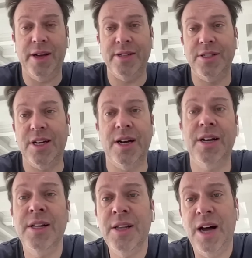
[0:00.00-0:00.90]
And
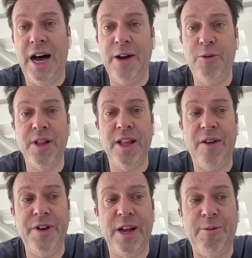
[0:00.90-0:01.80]
I would
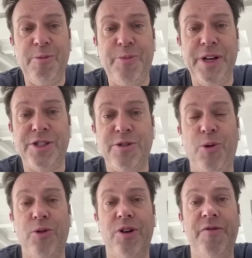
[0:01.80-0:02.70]
love it. I'm a big
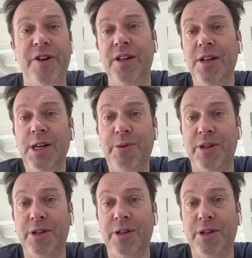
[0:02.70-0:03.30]
supporter of it.